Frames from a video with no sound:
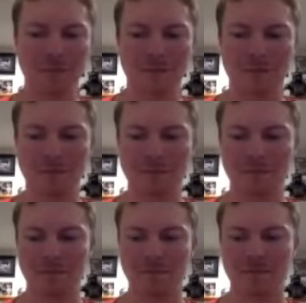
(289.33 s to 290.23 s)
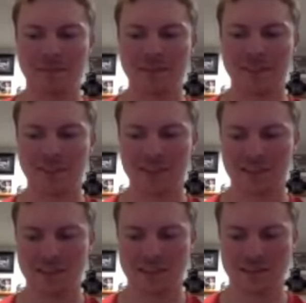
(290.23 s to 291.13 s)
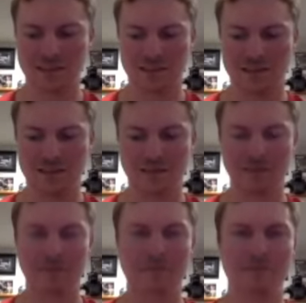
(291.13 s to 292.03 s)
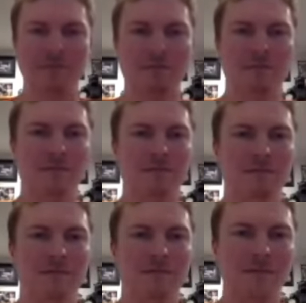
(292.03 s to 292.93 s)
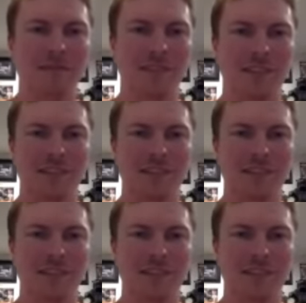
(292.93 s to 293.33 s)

This person isn't speaking.